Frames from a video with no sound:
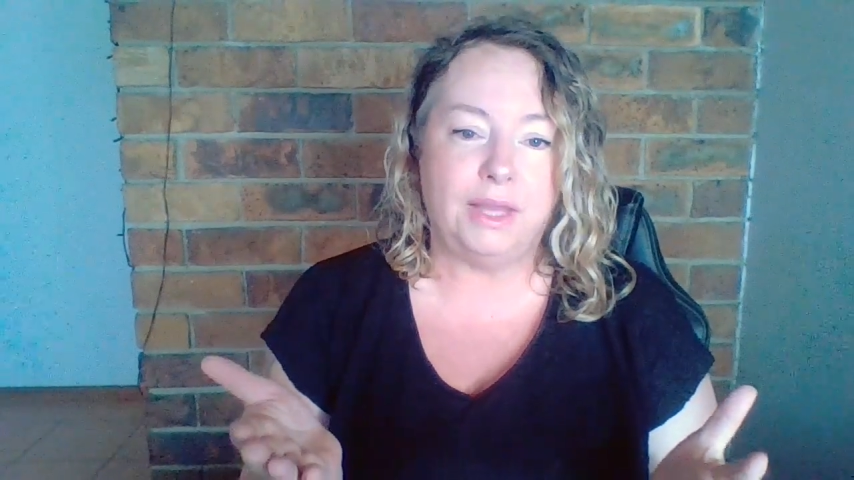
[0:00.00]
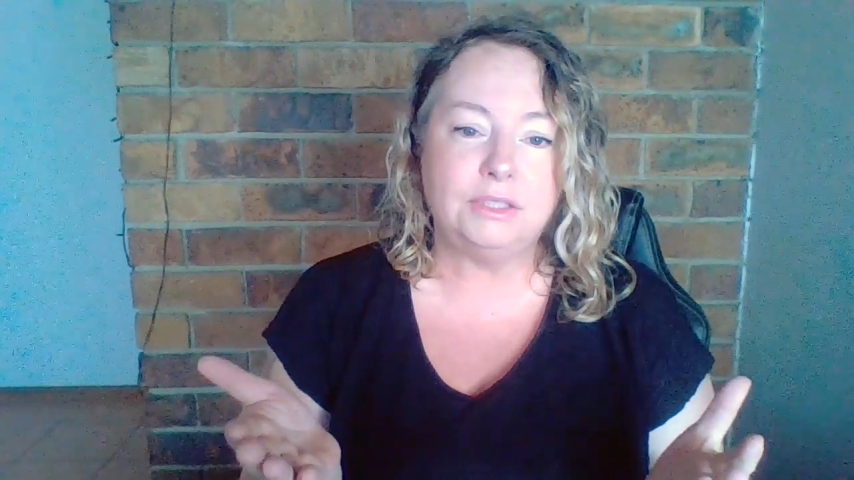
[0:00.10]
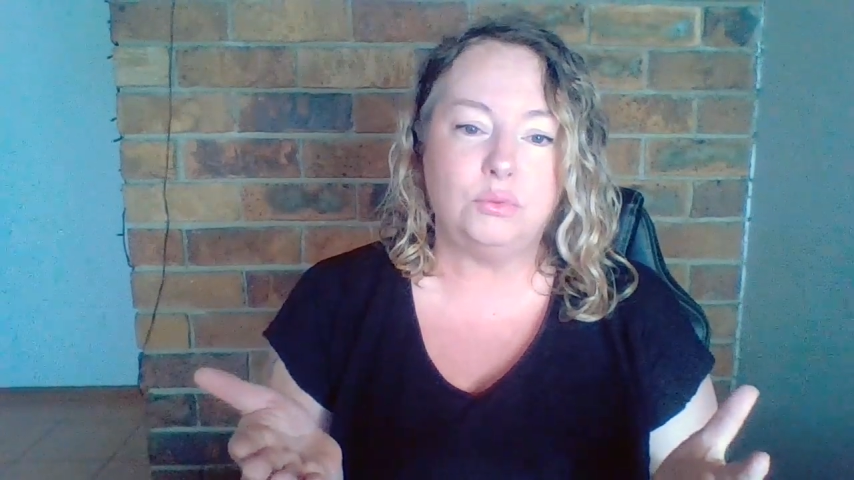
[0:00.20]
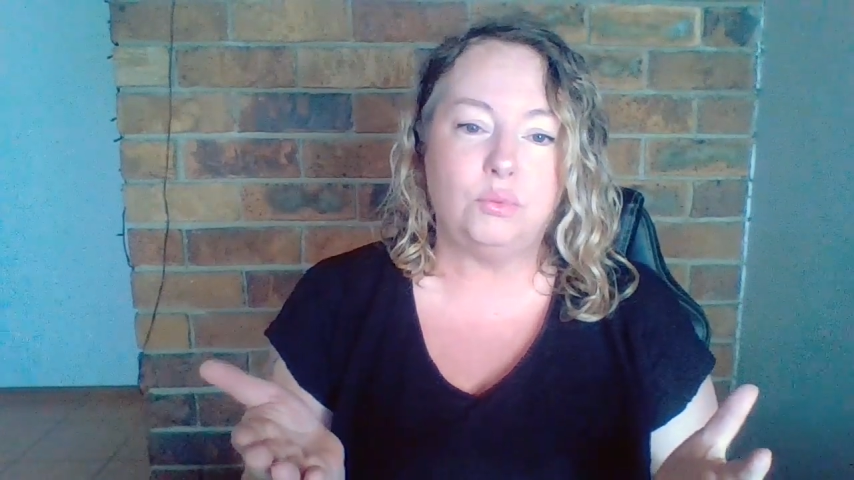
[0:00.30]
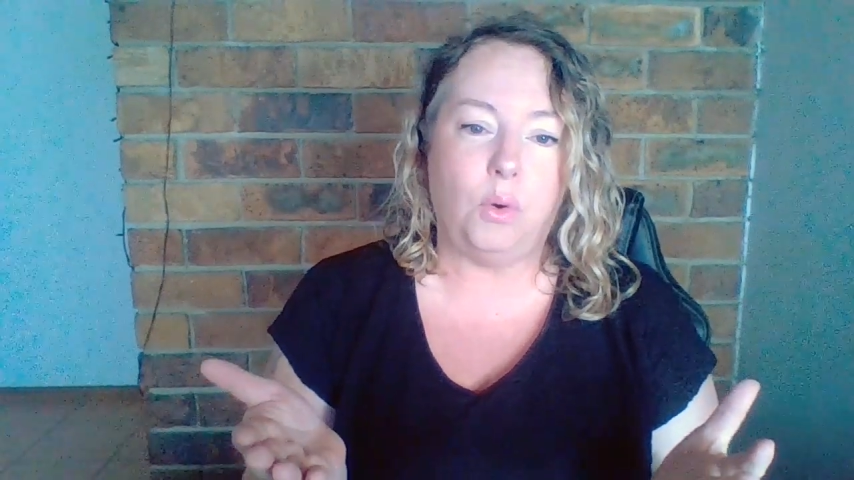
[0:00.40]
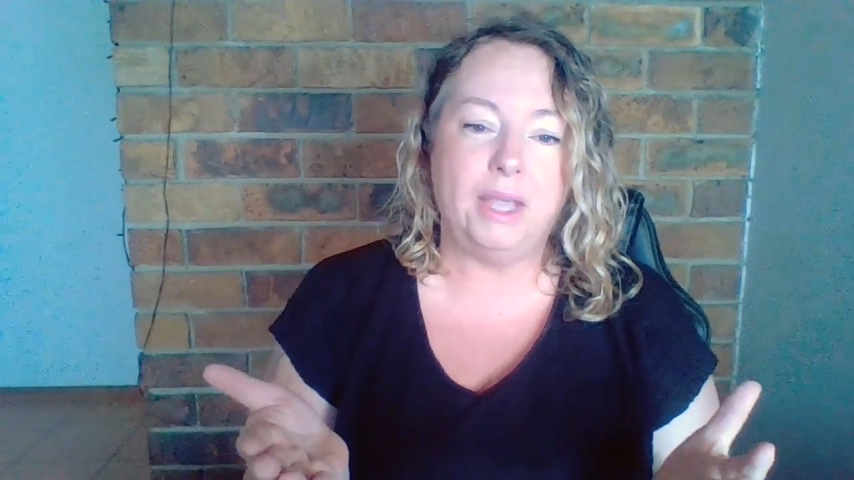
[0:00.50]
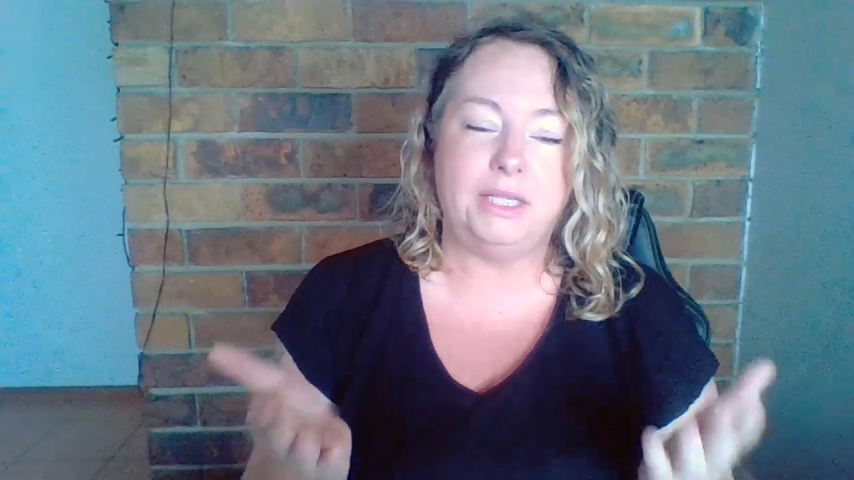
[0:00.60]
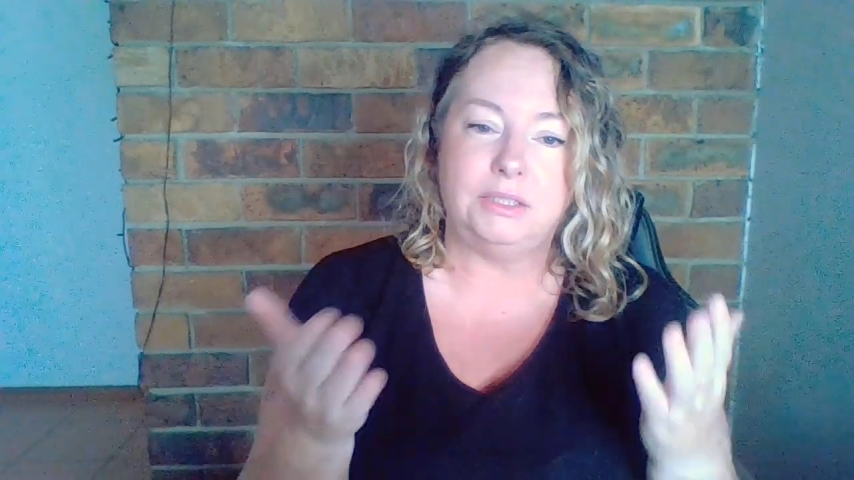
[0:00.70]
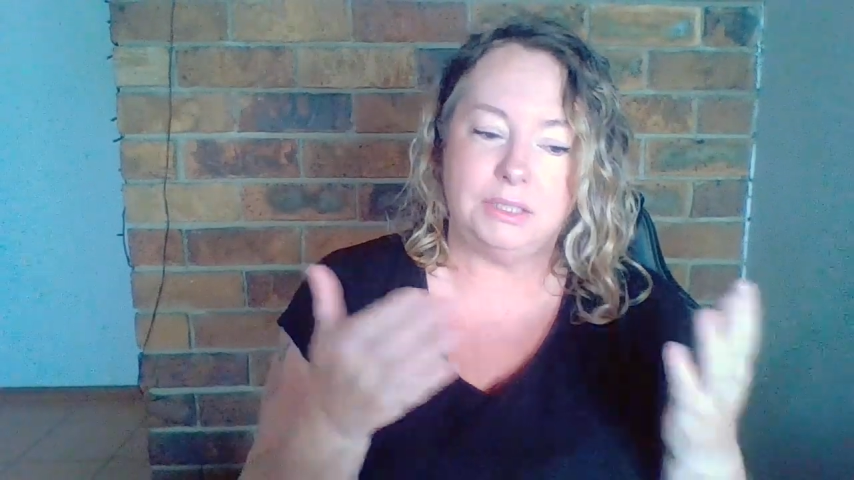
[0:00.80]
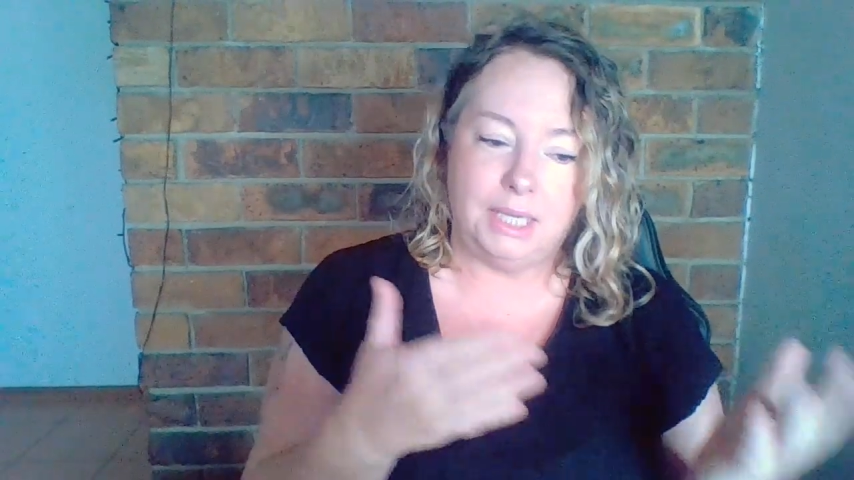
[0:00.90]
that's what
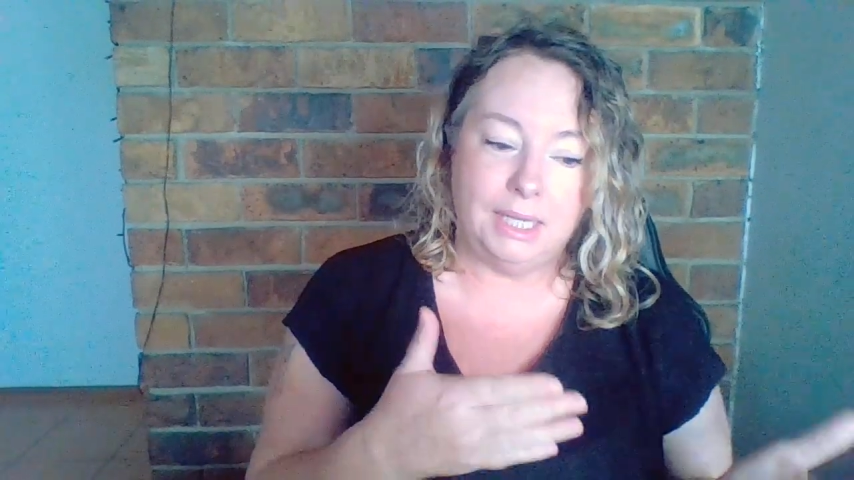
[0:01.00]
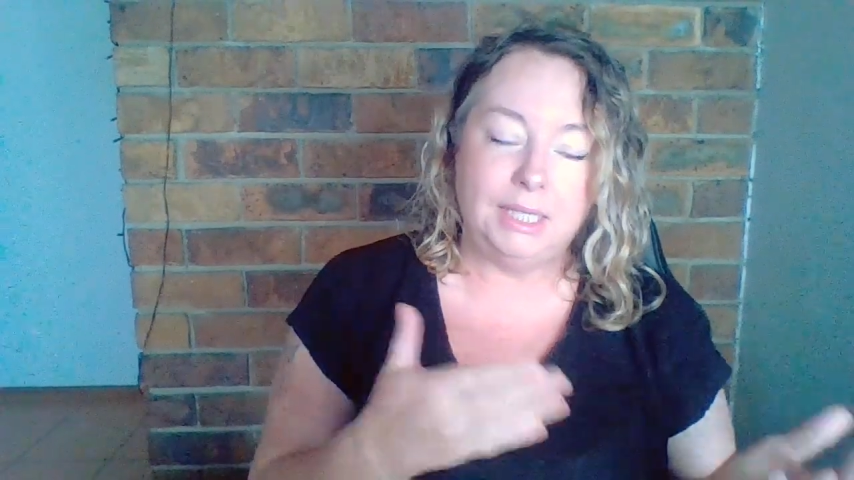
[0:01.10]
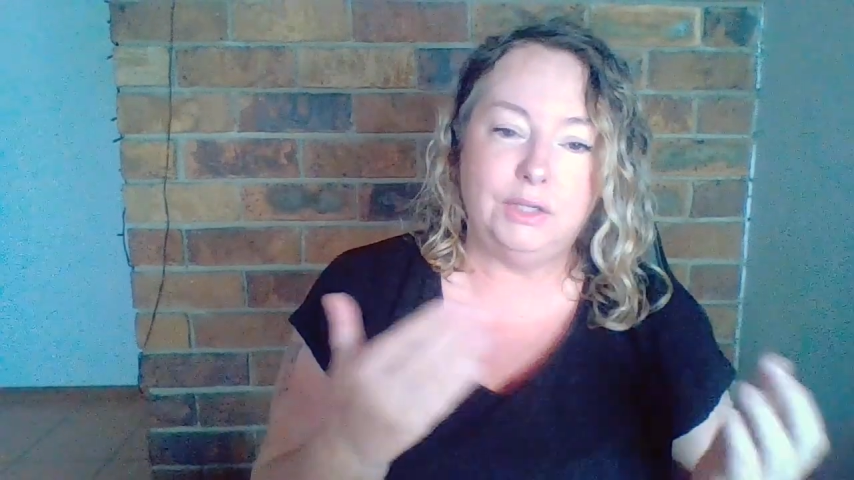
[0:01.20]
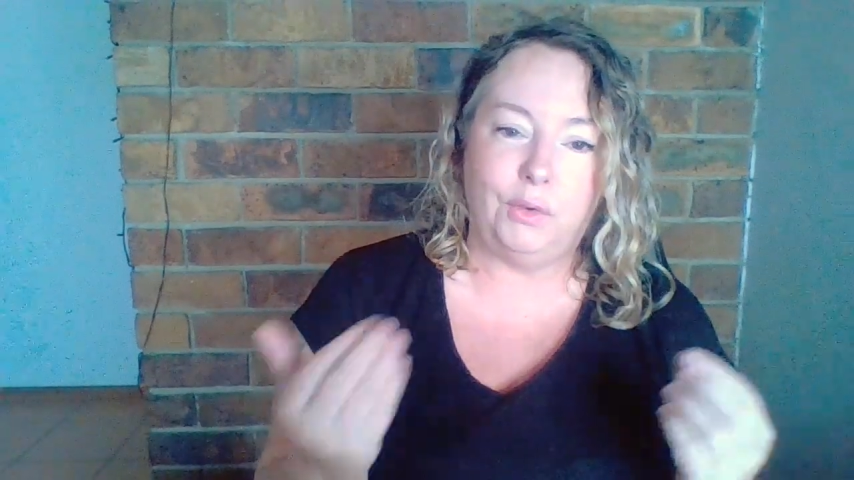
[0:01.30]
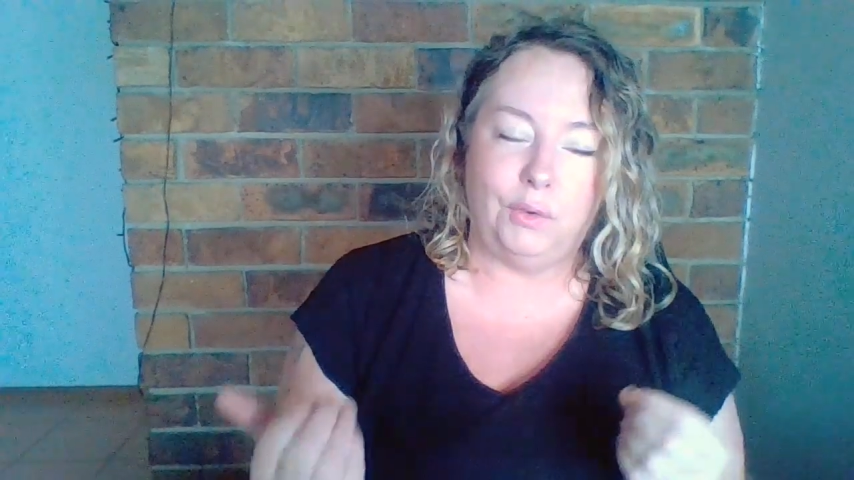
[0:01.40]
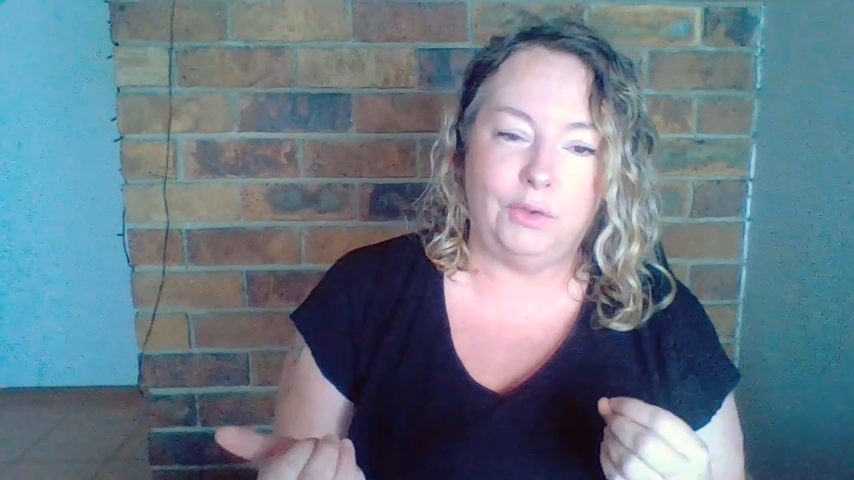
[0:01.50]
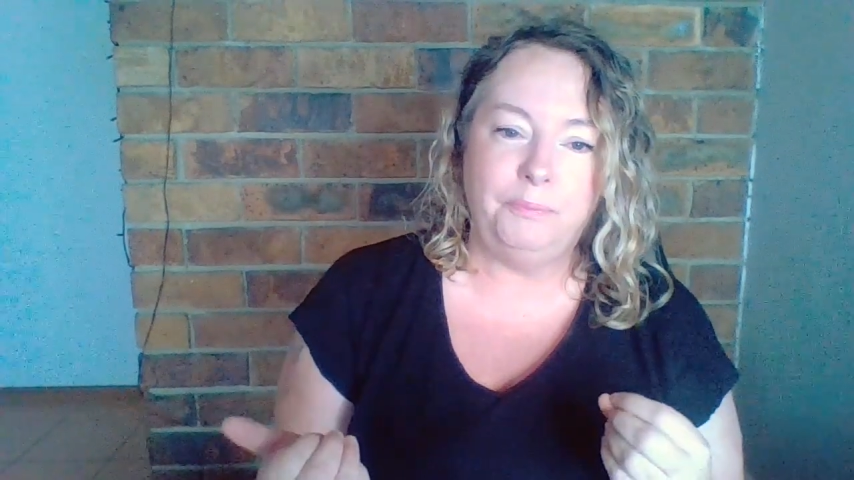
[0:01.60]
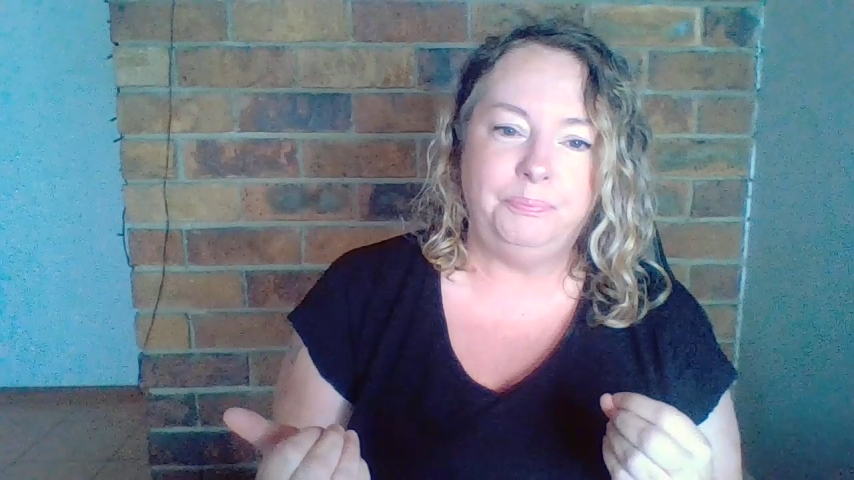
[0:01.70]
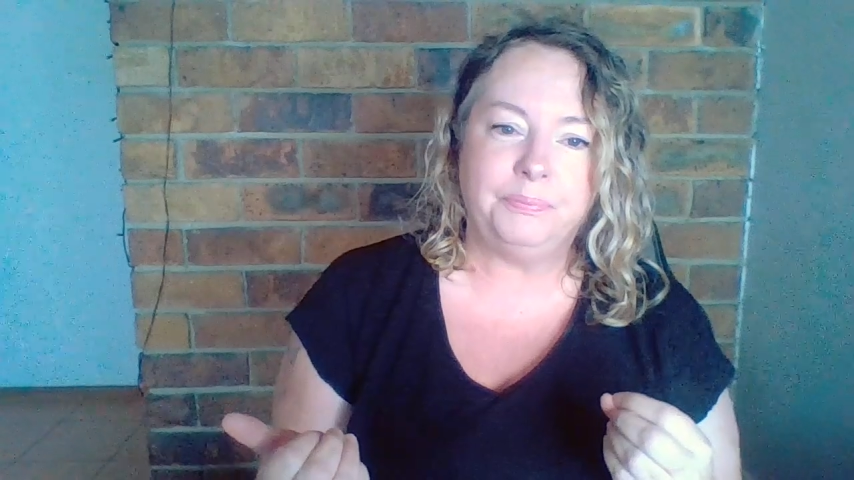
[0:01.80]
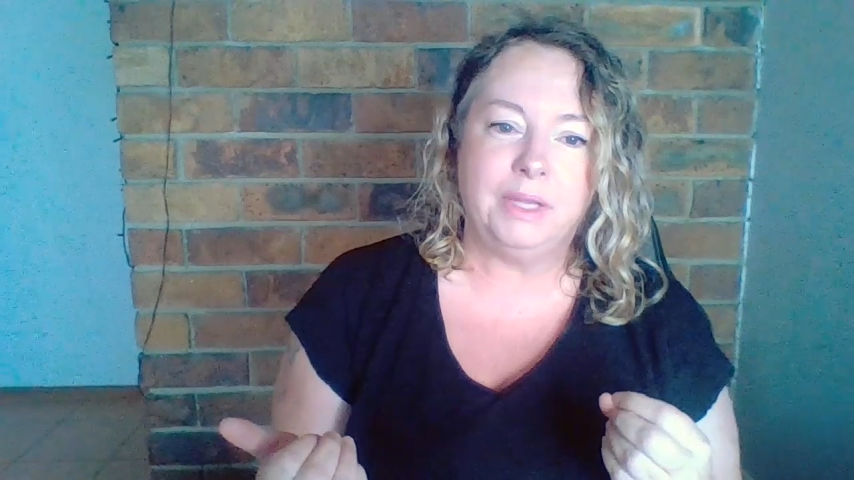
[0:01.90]
he's telling
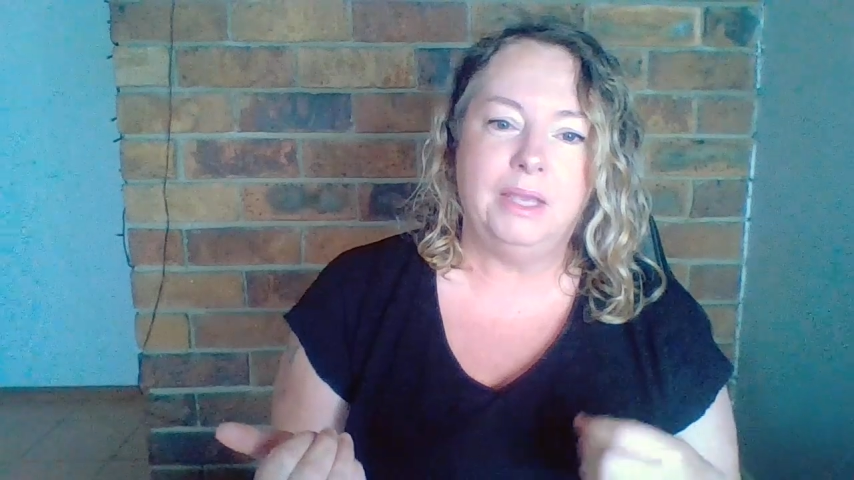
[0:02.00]
her.